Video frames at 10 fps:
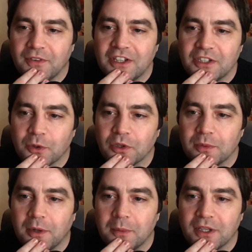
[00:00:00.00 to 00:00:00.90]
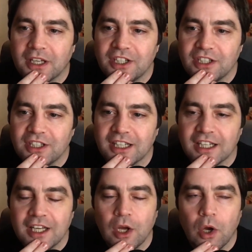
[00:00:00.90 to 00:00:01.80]
eventually got to publication
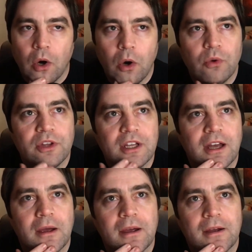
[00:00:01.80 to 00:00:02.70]
day. All the